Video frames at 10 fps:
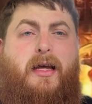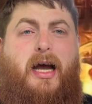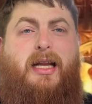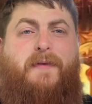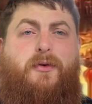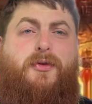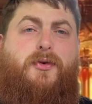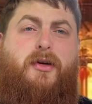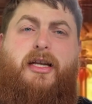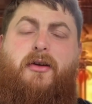At level
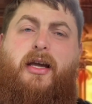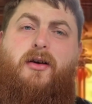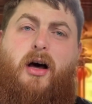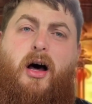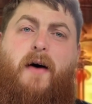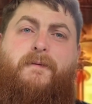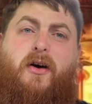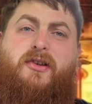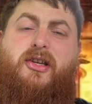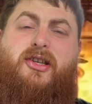3, you get your
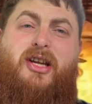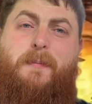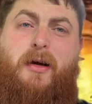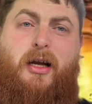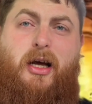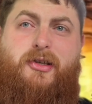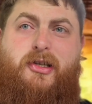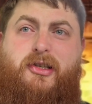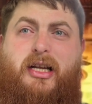Artificer subclasses.